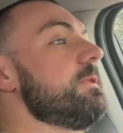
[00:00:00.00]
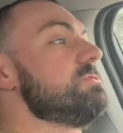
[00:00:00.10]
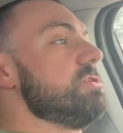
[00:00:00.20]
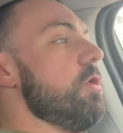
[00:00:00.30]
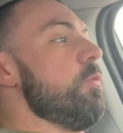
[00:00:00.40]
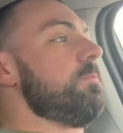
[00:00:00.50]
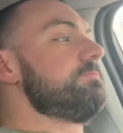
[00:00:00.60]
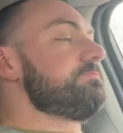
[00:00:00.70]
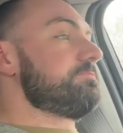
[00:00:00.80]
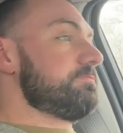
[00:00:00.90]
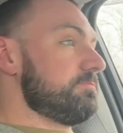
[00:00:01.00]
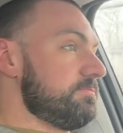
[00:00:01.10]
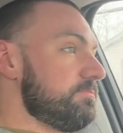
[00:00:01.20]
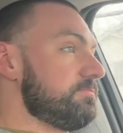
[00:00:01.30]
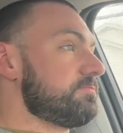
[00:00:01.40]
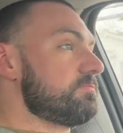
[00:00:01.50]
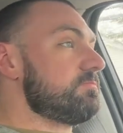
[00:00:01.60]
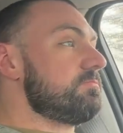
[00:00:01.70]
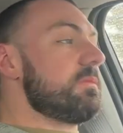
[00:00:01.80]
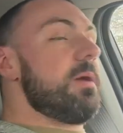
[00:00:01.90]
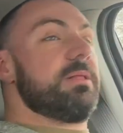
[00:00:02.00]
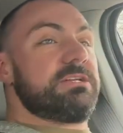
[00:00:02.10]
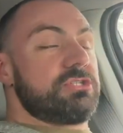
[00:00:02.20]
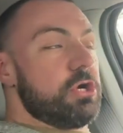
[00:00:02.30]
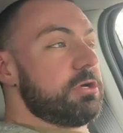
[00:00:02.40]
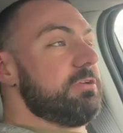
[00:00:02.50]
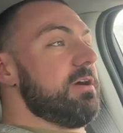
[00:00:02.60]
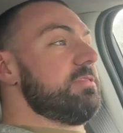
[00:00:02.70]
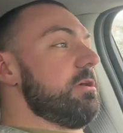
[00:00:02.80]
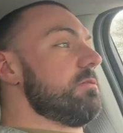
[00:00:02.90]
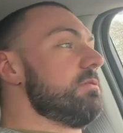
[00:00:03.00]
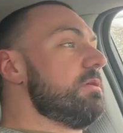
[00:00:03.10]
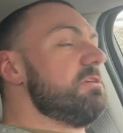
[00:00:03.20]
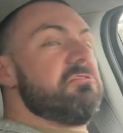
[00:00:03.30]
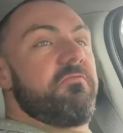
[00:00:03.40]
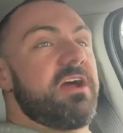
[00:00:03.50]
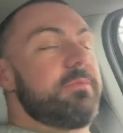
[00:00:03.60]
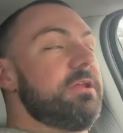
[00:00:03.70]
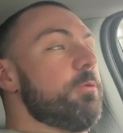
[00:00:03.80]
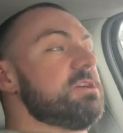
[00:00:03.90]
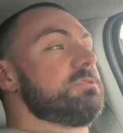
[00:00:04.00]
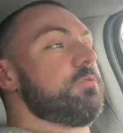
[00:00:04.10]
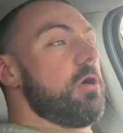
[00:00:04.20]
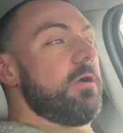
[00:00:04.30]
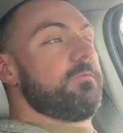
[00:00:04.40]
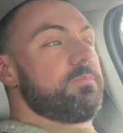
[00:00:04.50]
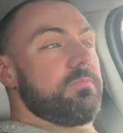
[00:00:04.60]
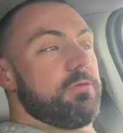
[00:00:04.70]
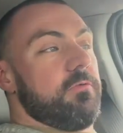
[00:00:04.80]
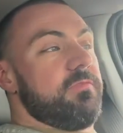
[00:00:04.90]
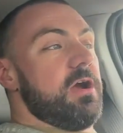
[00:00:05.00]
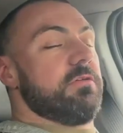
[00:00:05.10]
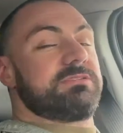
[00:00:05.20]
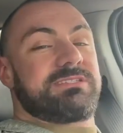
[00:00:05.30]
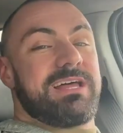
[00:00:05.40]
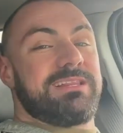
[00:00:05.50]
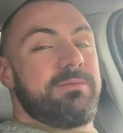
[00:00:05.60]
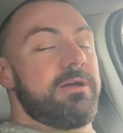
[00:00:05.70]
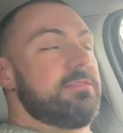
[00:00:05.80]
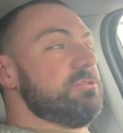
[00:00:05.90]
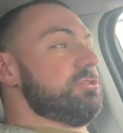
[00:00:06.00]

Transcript: So, I'm placing turkey right there. Fine amino acid profile, slightly better than